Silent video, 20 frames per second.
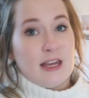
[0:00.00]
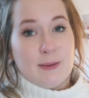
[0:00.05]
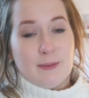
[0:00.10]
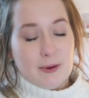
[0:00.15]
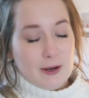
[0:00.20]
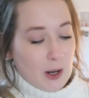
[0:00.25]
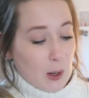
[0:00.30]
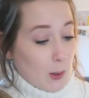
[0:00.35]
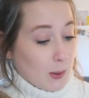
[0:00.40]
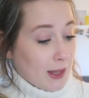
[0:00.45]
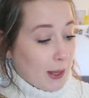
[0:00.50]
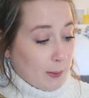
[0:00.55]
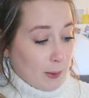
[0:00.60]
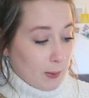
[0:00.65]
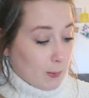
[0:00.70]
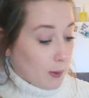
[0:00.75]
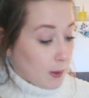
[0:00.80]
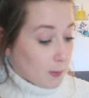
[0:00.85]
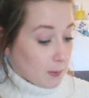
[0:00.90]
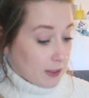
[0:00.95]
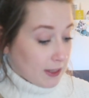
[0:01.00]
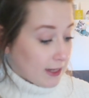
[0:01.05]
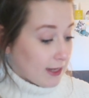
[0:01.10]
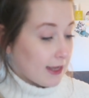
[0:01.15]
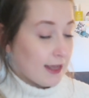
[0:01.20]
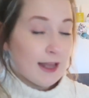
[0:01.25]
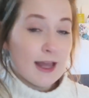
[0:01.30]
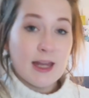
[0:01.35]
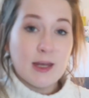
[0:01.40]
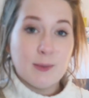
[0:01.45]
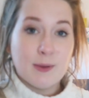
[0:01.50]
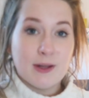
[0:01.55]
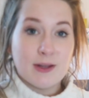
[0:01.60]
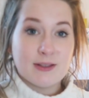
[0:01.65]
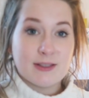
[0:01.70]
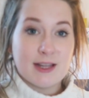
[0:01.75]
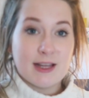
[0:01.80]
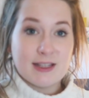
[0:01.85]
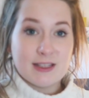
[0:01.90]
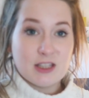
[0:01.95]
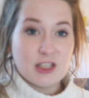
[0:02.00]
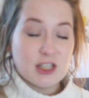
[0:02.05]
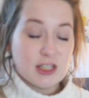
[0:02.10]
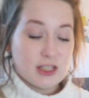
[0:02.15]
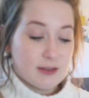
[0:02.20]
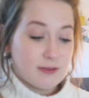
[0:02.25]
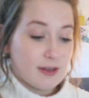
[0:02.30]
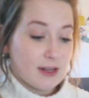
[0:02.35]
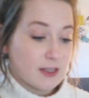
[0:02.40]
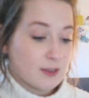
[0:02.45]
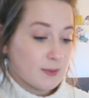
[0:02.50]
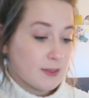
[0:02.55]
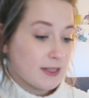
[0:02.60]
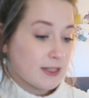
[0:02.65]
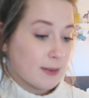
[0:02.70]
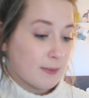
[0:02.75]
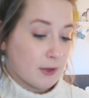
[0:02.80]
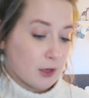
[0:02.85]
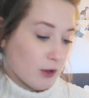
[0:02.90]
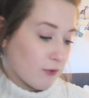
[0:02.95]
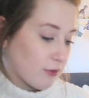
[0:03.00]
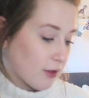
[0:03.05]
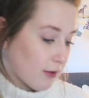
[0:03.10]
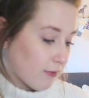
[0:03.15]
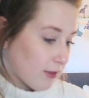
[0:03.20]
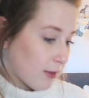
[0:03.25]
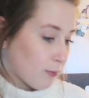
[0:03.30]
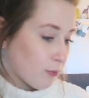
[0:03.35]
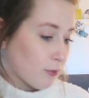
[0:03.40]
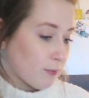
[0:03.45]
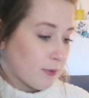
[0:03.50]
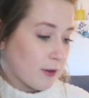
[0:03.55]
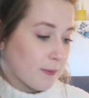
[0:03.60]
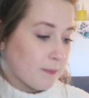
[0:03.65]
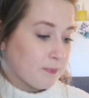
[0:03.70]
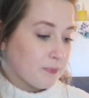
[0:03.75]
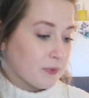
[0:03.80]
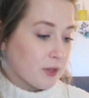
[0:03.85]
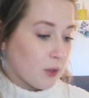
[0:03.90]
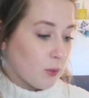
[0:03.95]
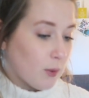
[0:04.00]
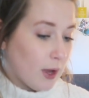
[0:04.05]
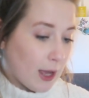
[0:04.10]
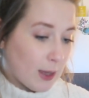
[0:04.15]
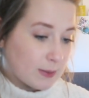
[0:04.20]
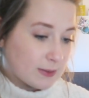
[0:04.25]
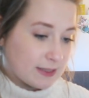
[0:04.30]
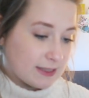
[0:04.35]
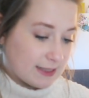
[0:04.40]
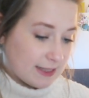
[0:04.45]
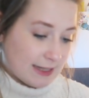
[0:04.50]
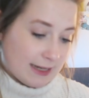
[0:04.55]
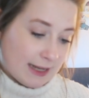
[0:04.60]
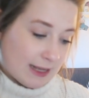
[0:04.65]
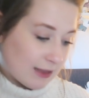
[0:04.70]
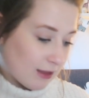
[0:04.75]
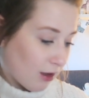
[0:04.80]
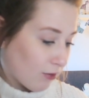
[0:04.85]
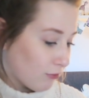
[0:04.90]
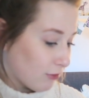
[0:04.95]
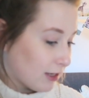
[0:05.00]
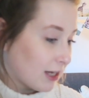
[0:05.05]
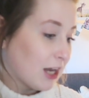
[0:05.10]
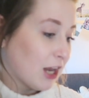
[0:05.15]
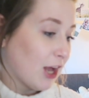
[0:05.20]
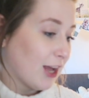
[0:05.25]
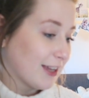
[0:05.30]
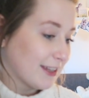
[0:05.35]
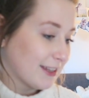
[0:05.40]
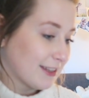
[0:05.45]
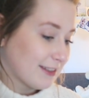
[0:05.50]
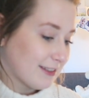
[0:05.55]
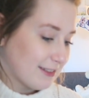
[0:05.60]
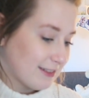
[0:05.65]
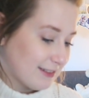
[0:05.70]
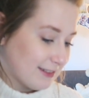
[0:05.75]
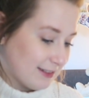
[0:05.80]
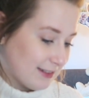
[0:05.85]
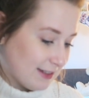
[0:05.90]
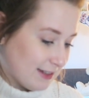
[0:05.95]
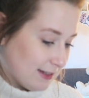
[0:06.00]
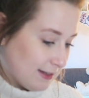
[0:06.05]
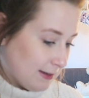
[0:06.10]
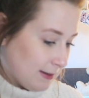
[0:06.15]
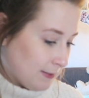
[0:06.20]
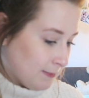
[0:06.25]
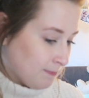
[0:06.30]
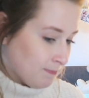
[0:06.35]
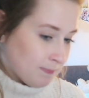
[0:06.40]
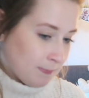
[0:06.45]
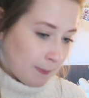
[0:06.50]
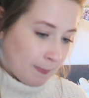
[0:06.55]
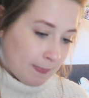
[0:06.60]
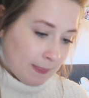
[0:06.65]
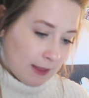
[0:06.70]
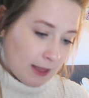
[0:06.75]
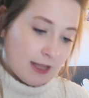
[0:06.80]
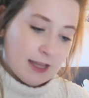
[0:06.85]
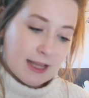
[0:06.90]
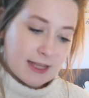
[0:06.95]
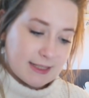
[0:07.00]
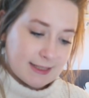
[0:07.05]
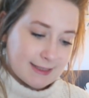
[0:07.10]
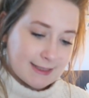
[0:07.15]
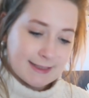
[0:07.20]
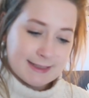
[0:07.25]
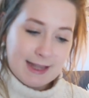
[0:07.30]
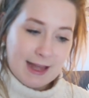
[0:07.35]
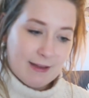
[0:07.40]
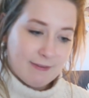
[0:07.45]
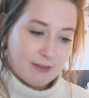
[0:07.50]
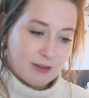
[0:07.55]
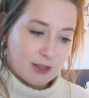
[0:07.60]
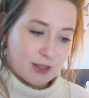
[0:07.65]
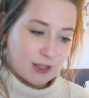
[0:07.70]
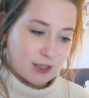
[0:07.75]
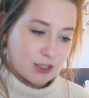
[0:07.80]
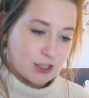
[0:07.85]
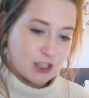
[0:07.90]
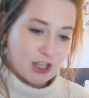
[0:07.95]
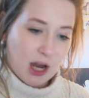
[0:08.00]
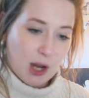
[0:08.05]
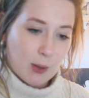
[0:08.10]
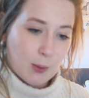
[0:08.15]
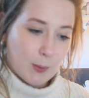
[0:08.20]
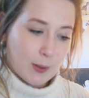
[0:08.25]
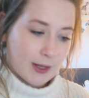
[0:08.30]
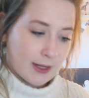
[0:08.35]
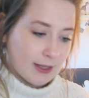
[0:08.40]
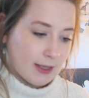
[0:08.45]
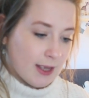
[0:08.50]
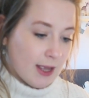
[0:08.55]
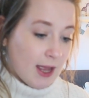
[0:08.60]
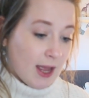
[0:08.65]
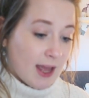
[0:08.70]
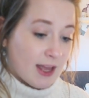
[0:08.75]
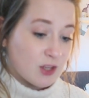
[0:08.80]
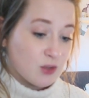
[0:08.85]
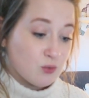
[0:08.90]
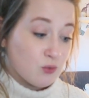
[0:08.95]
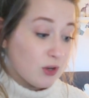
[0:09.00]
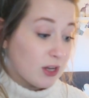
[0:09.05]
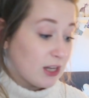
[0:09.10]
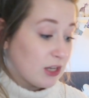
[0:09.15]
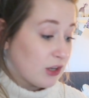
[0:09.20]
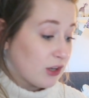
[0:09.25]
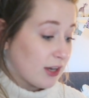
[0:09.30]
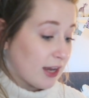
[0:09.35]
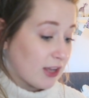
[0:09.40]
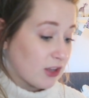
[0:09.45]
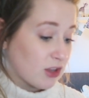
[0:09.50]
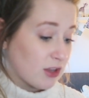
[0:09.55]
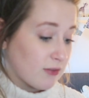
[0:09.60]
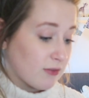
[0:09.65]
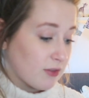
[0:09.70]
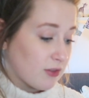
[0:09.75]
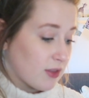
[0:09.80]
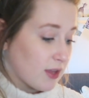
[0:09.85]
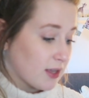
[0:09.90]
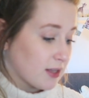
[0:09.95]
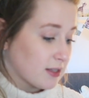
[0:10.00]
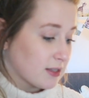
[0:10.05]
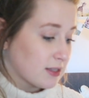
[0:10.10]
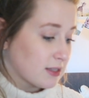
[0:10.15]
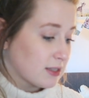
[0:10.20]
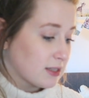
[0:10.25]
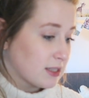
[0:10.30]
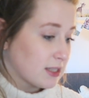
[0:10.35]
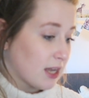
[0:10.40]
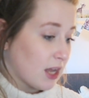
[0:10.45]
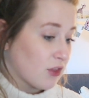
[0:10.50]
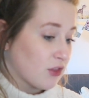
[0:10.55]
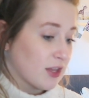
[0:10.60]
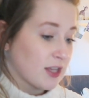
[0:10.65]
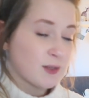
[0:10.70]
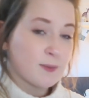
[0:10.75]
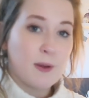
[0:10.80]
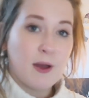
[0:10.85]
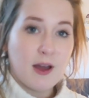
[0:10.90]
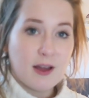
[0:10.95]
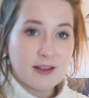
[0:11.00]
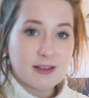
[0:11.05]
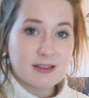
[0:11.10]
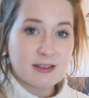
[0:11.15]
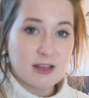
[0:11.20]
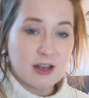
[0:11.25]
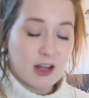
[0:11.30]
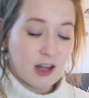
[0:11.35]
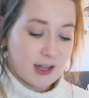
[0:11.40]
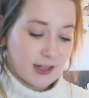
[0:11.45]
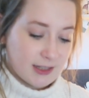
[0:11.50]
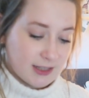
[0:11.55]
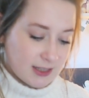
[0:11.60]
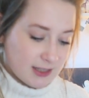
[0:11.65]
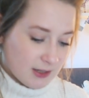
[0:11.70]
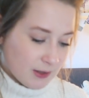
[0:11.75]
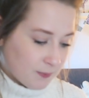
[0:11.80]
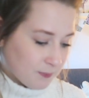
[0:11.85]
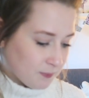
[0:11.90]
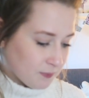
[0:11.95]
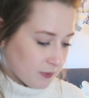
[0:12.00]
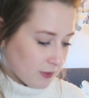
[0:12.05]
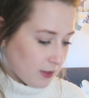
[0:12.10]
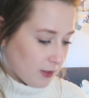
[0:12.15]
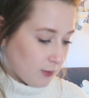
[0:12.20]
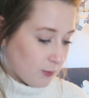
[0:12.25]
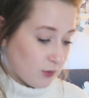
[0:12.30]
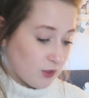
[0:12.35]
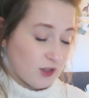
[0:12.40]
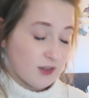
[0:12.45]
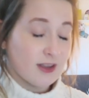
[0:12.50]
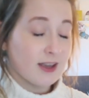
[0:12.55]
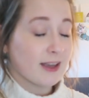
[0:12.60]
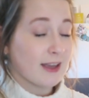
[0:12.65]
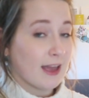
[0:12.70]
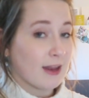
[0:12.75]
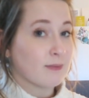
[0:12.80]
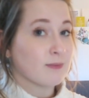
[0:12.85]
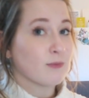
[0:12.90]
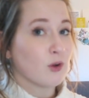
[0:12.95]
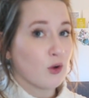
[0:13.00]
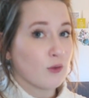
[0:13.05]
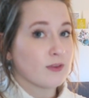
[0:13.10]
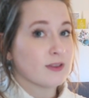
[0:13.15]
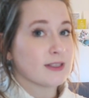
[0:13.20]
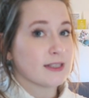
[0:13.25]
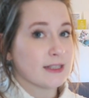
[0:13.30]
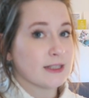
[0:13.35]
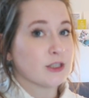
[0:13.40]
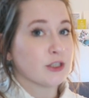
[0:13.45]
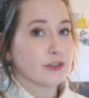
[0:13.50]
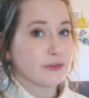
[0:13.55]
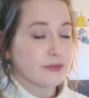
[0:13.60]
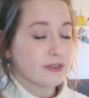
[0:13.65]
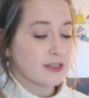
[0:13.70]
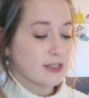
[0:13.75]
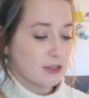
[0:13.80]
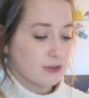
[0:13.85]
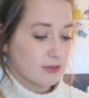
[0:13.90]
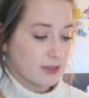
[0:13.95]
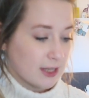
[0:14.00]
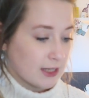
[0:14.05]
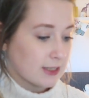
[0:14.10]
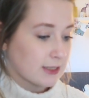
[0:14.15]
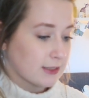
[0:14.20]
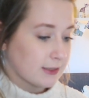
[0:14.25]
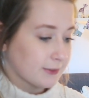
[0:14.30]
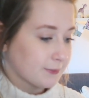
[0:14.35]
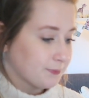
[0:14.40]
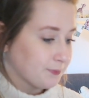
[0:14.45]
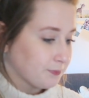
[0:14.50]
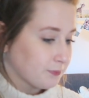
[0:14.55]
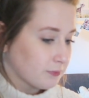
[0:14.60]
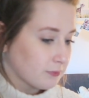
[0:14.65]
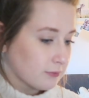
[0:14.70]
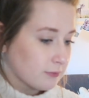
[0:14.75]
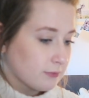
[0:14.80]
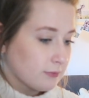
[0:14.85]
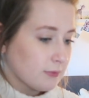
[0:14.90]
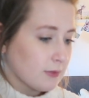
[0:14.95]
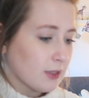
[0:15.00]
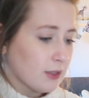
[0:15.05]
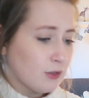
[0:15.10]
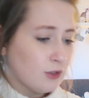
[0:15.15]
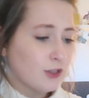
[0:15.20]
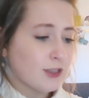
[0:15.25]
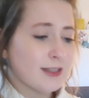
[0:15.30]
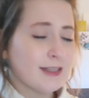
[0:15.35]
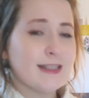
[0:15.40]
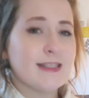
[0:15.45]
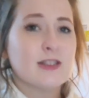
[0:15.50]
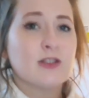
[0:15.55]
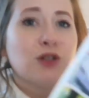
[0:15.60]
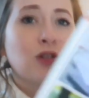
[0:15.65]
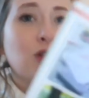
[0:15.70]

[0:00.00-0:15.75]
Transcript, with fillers: keep an eye on that one, won't we? Anyone else that has a G7X, please let me know if you have that problem. What else is in here that I really like? Let's just have a look, shall we? It's really good actually for things, to get things personalised, which is again, obviously good for Secret Santa. Look at this